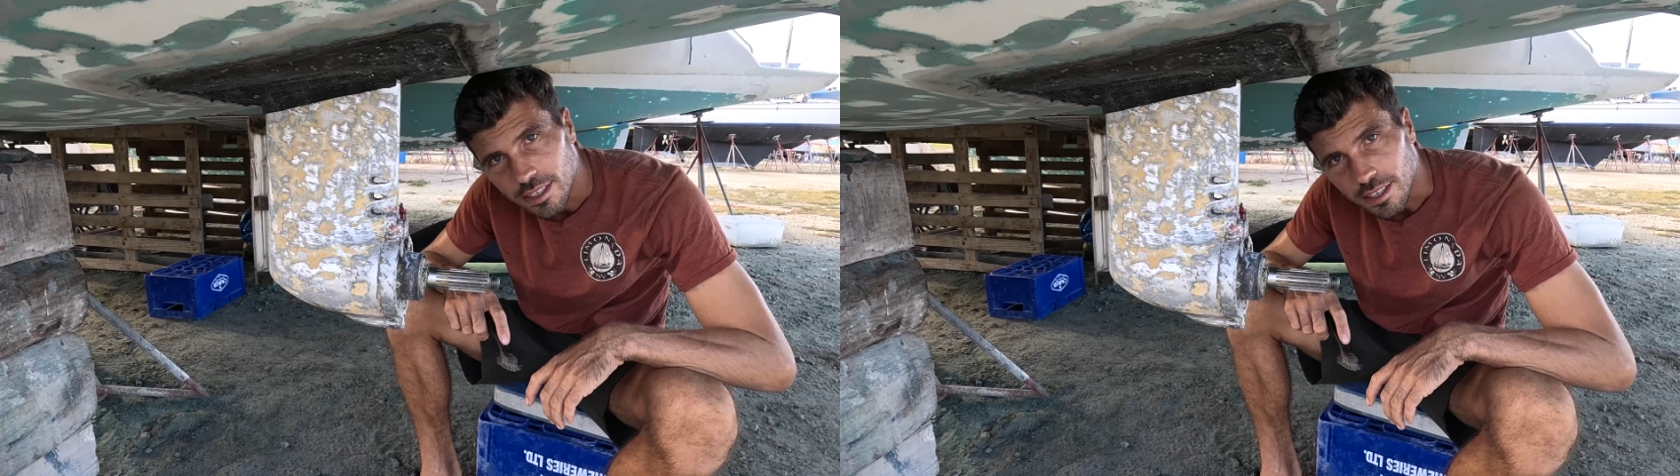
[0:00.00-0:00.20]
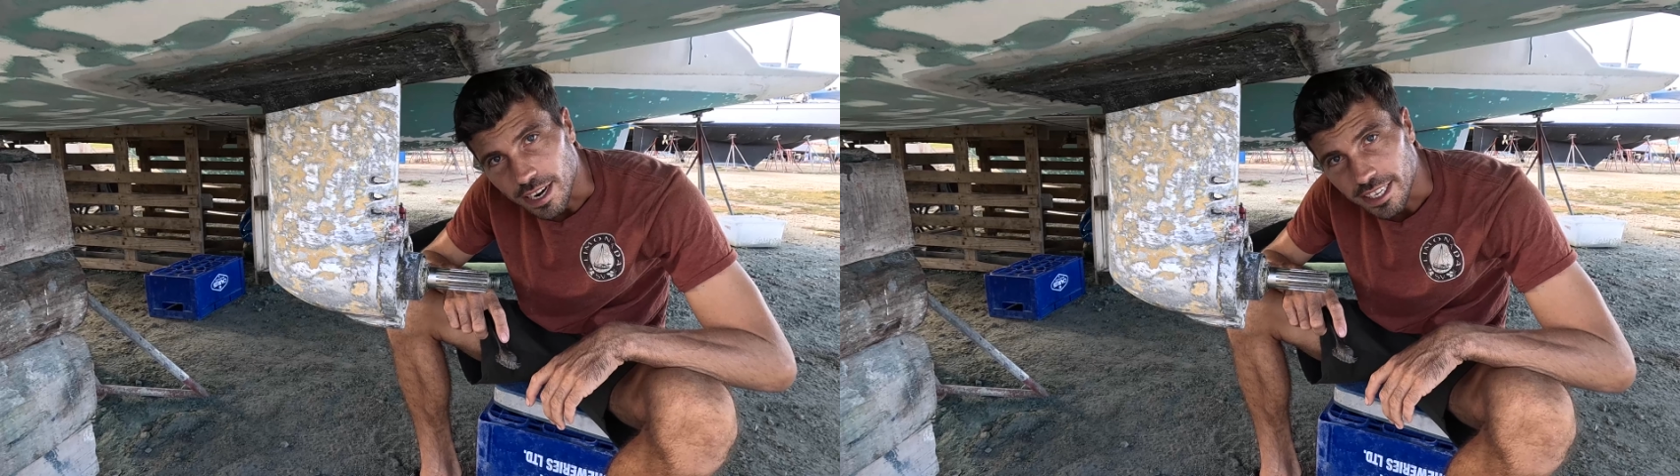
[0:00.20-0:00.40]

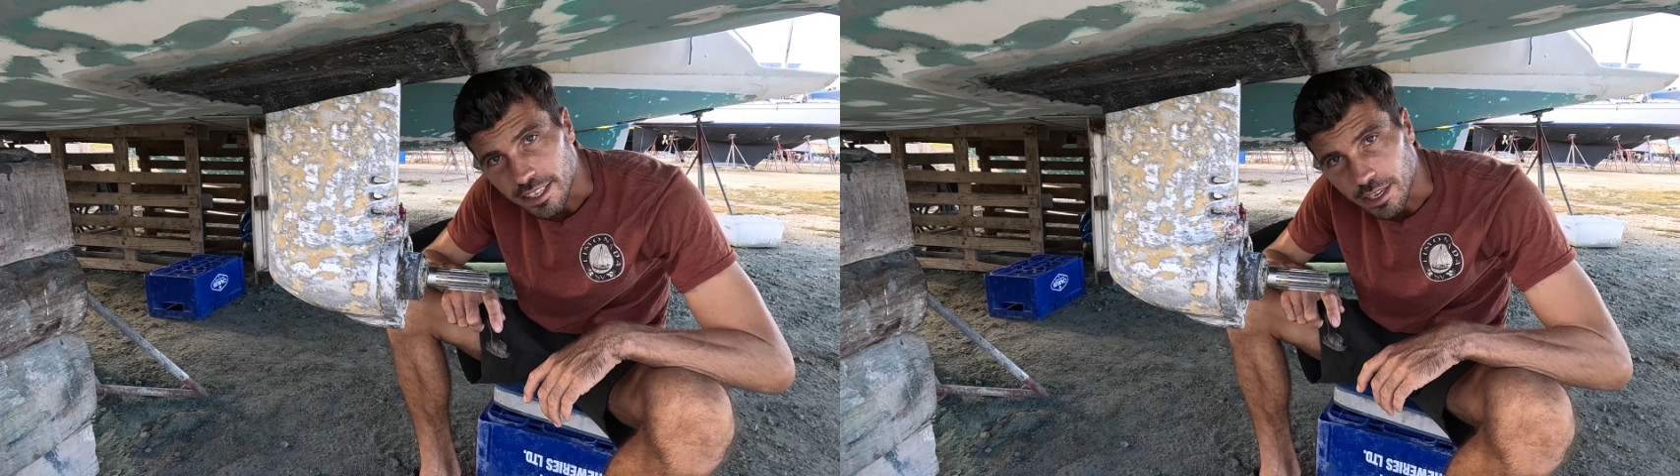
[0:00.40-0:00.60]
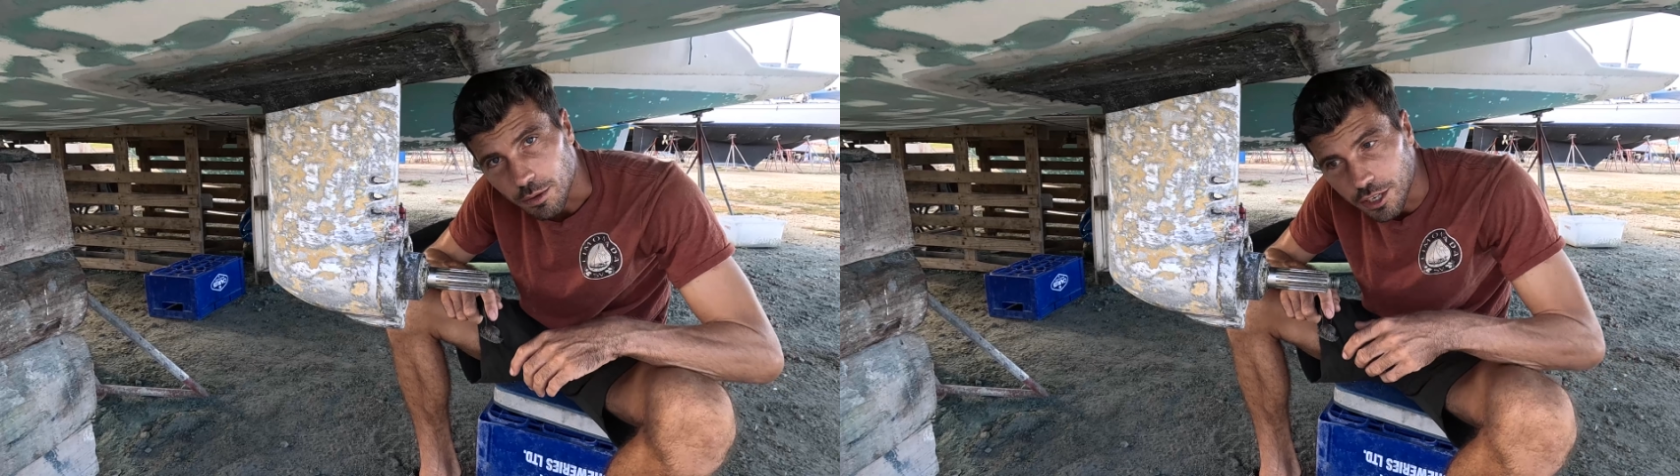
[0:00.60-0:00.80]
Last
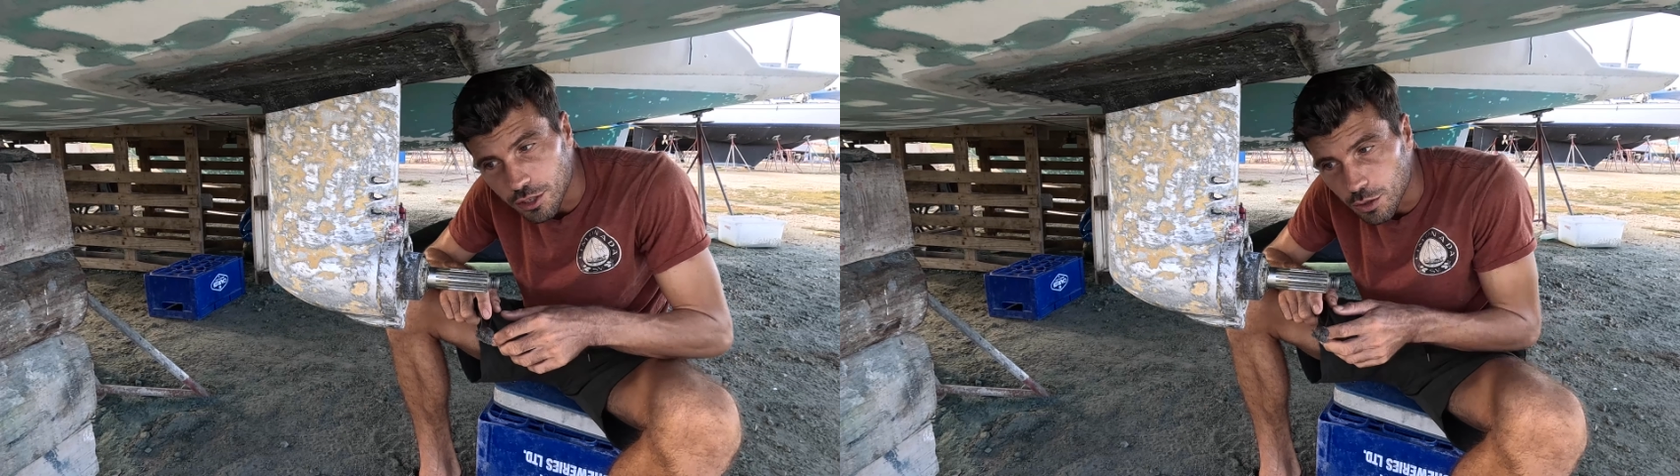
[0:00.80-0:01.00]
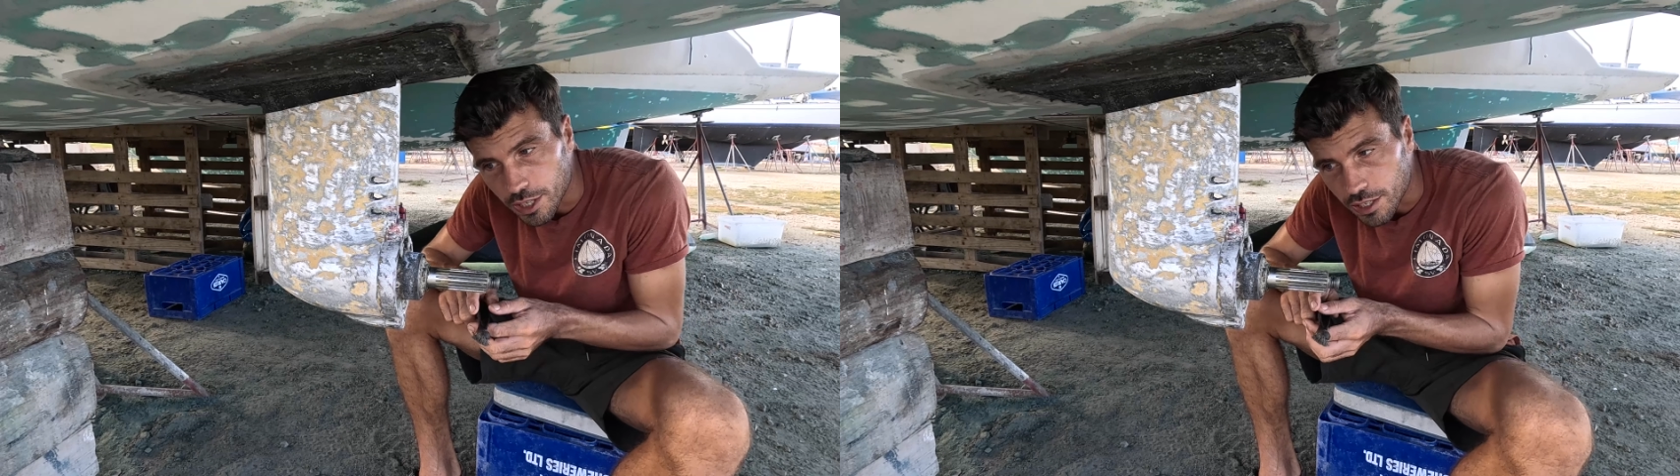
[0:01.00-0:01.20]
thing I want to
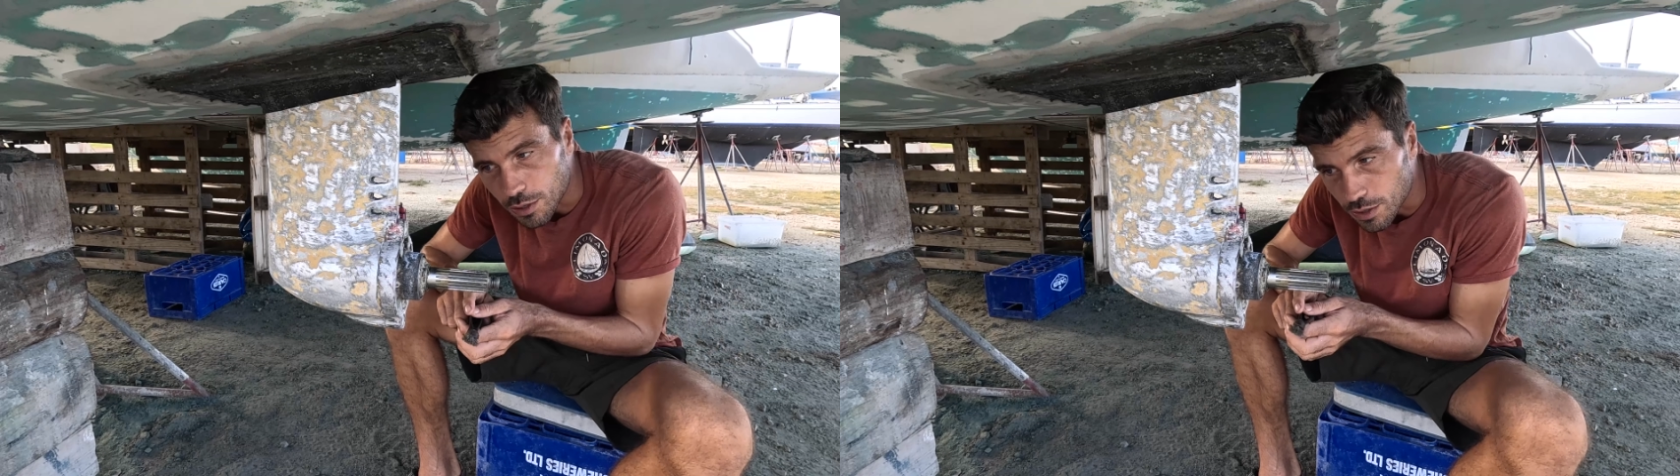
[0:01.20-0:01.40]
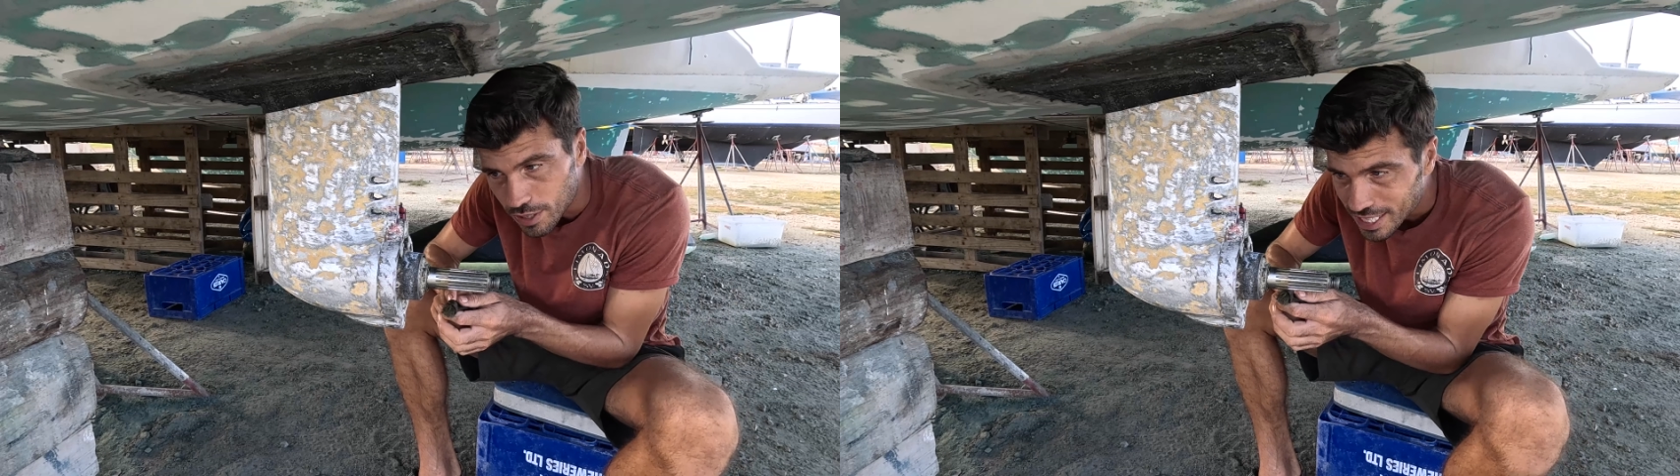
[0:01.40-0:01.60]
do is
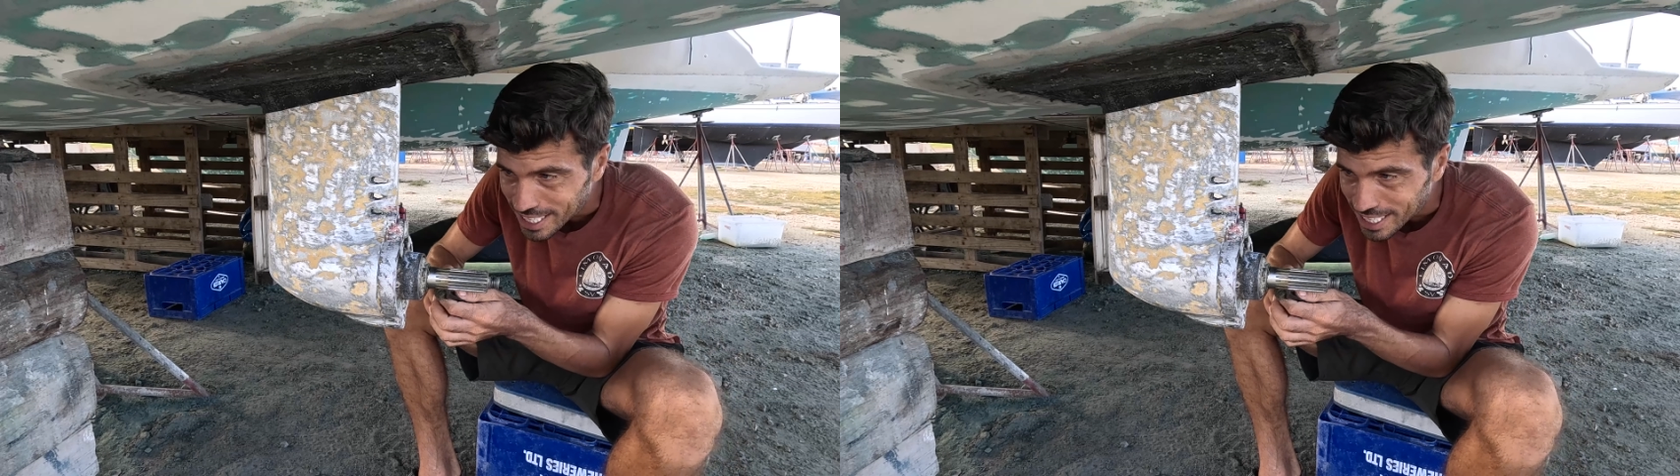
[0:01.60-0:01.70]
to